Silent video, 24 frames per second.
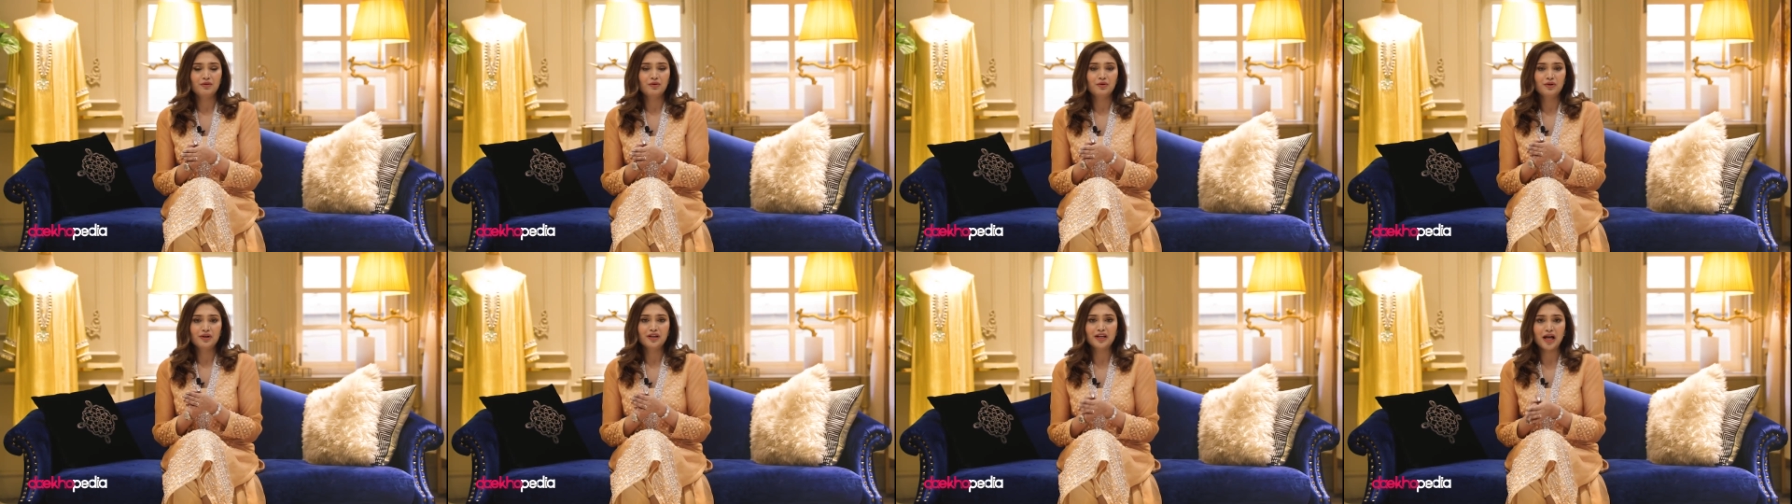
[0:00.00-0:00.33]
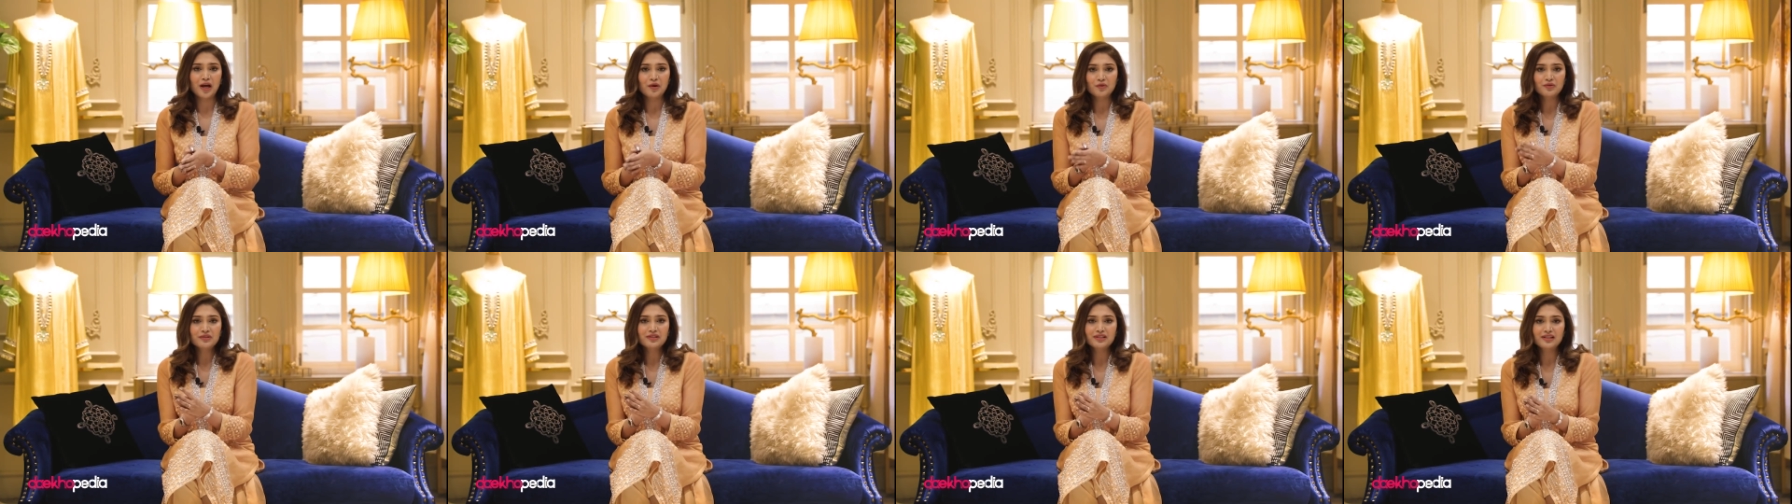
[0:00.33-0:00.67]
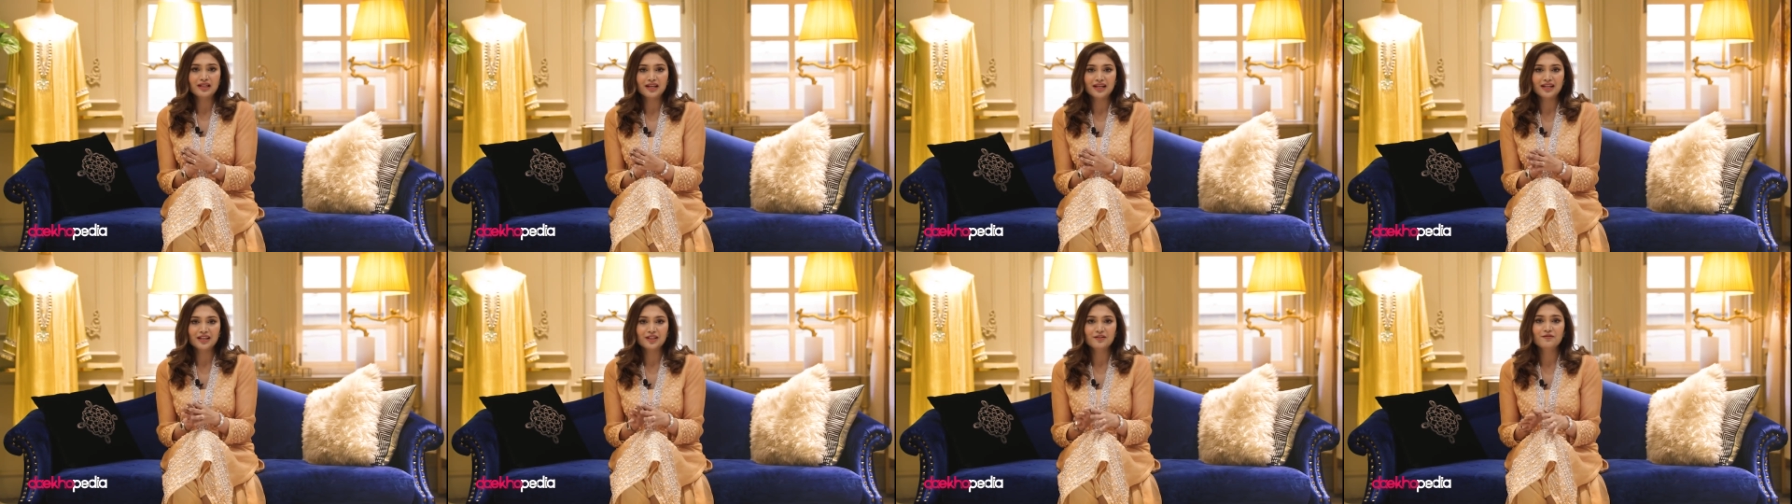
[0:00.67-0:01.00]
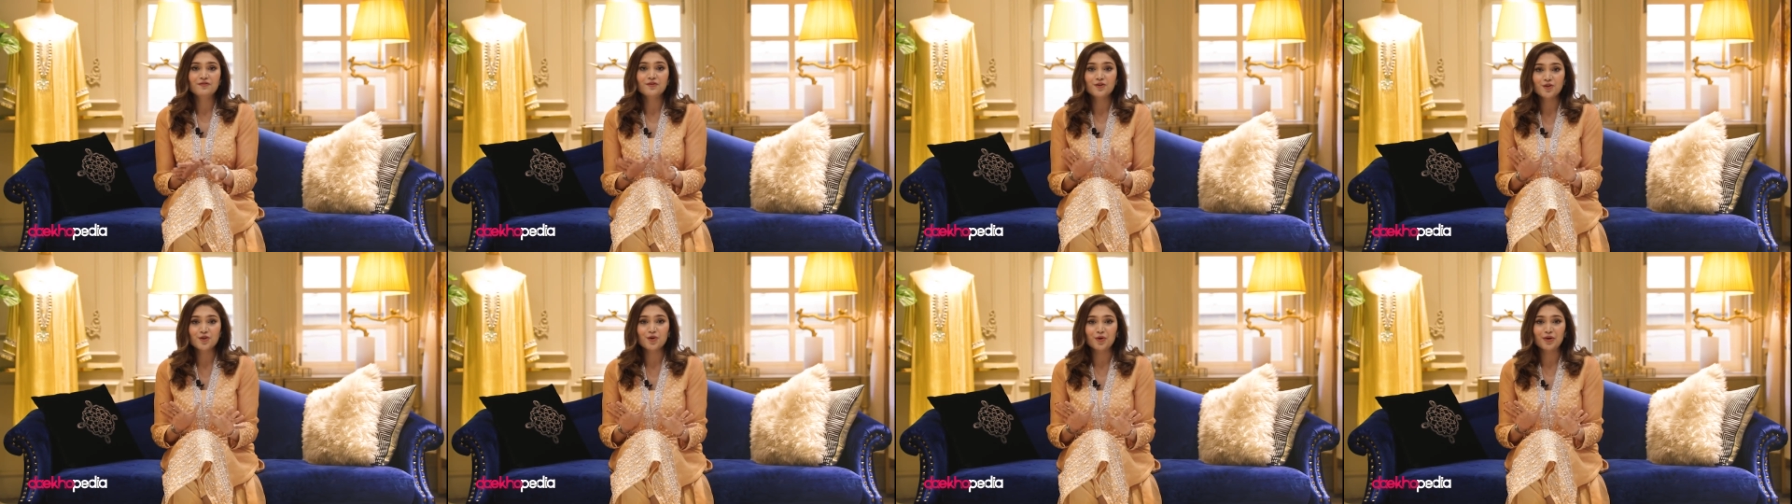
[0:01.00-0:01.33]
or accounts line
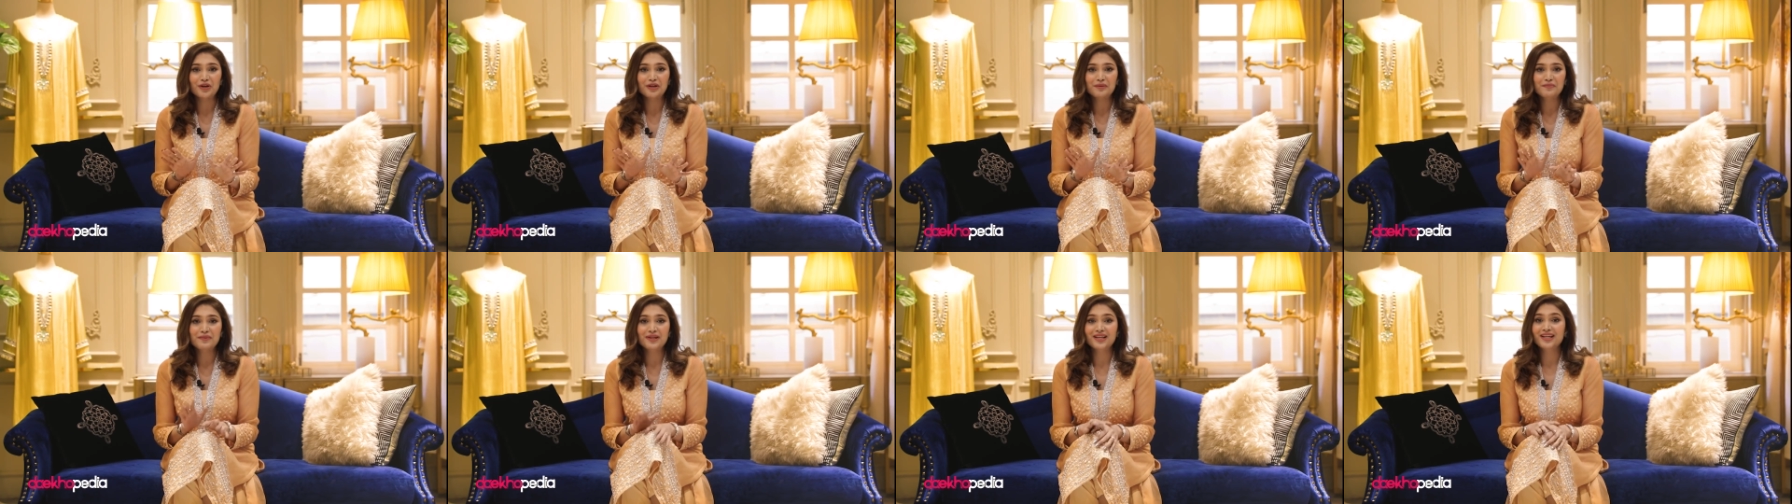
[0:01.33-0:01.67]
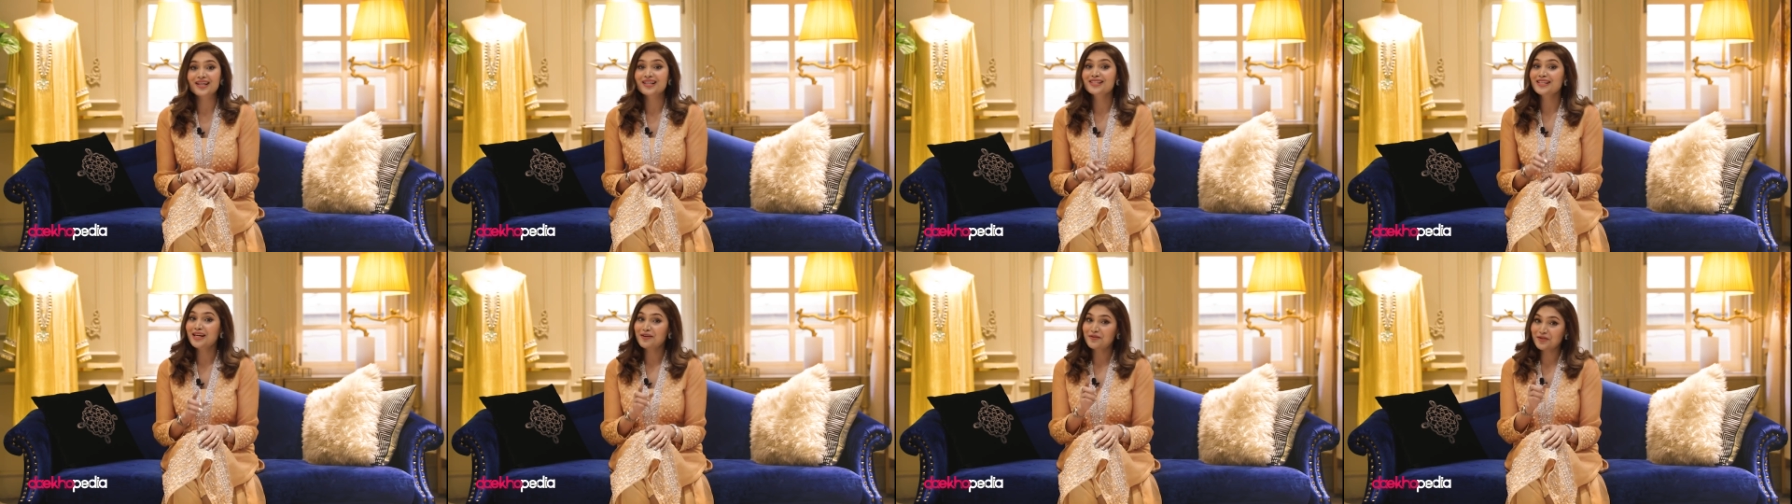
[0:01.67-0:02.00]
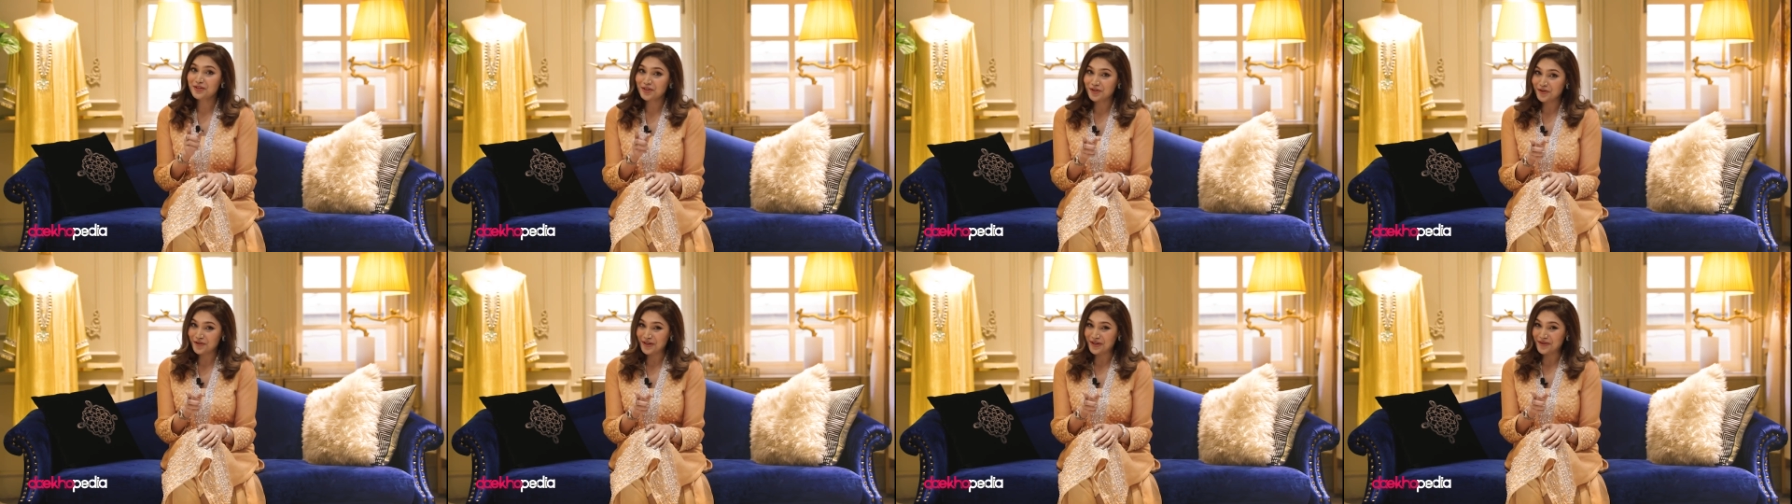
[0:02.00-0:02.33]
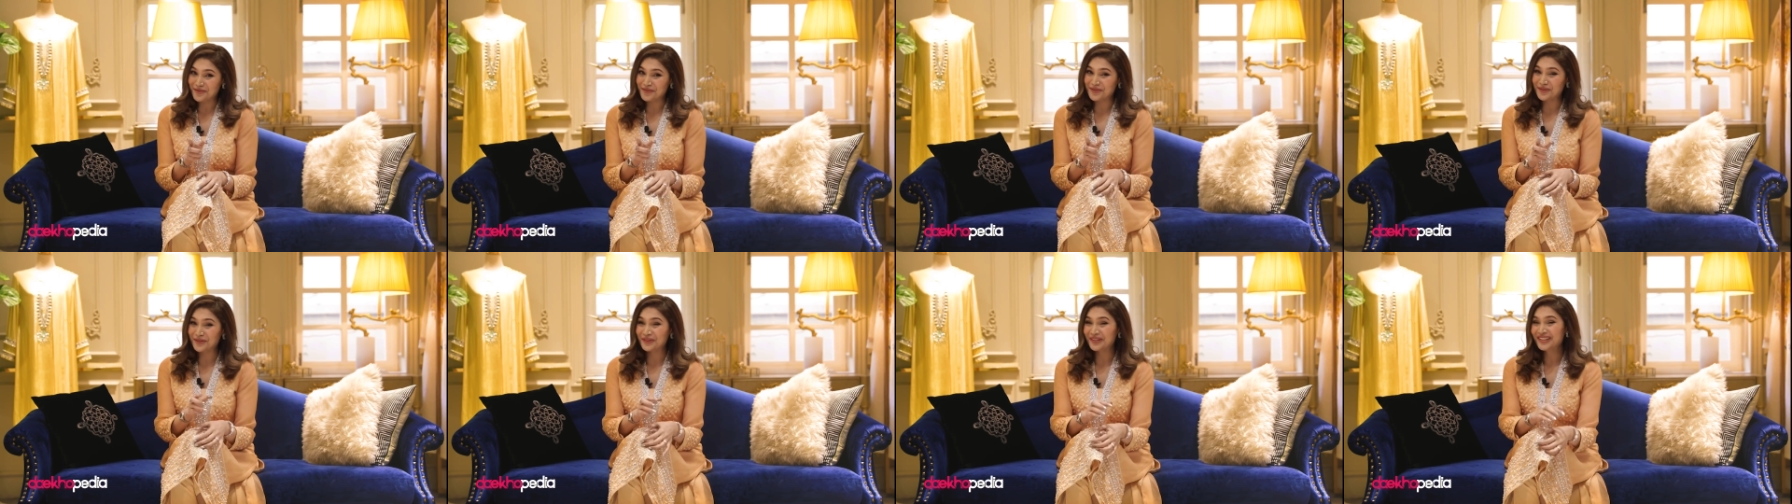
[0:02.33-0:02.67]
for sure because I was a
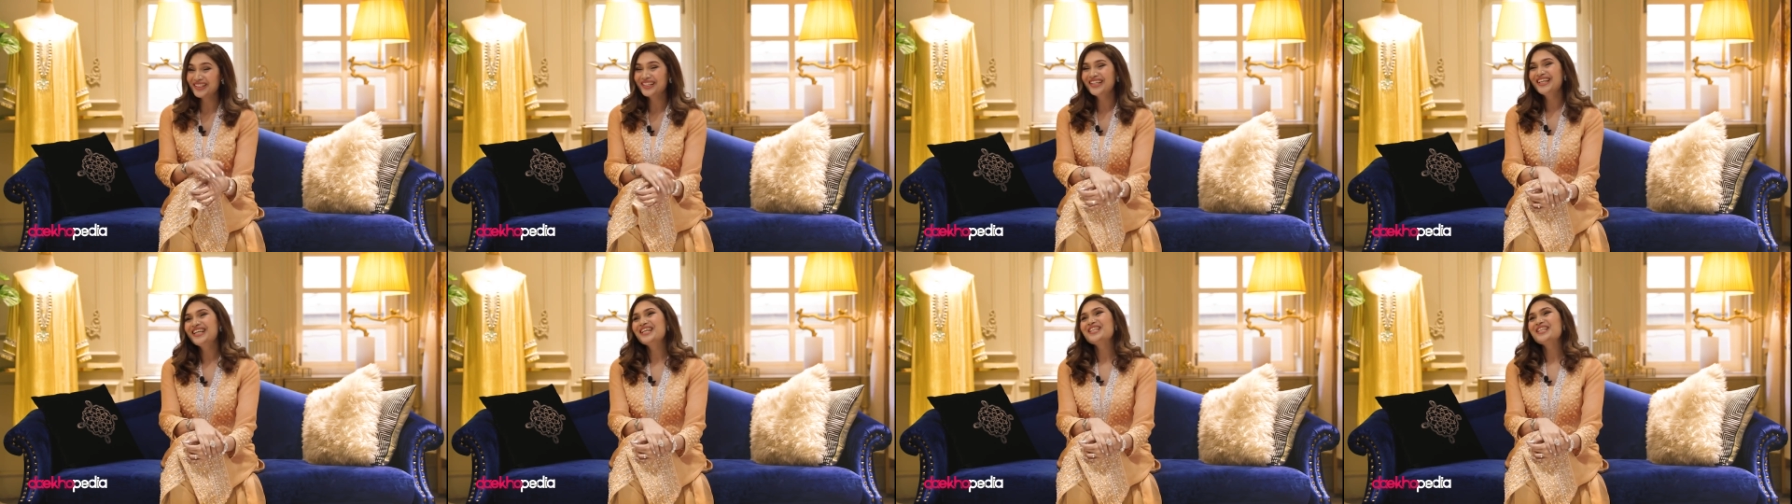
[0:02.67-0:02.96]
creative soul.